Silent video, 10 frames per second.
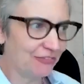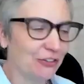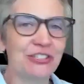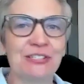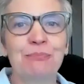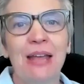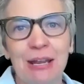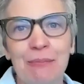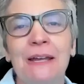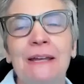versus
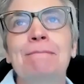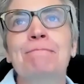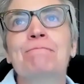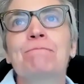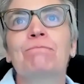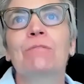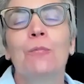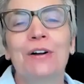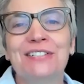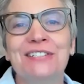Pape
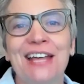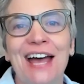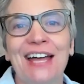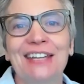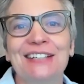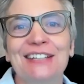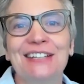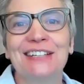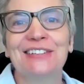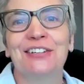was that
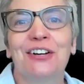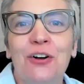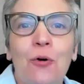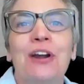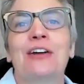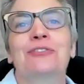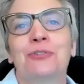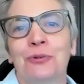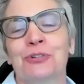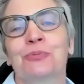the courthouse
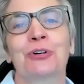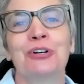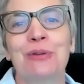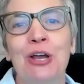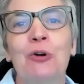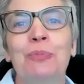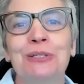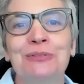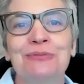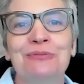doors were going to be
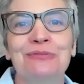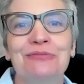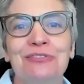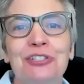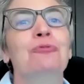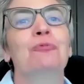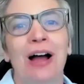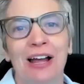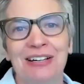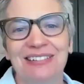open too
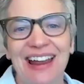wide.